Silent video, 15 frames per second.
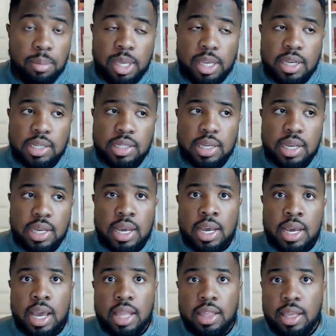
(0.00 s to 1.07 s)
Because
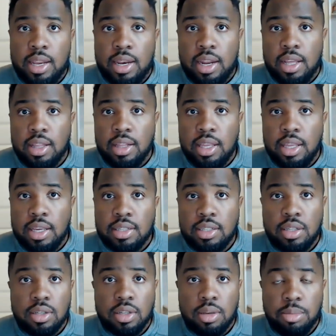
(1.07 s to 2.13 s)
at the end of the day, the league is
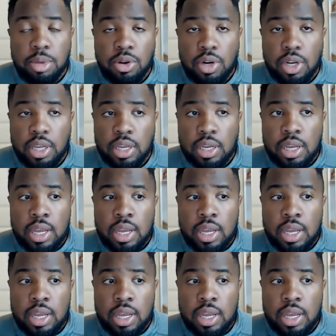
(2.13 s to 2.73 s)
still a community.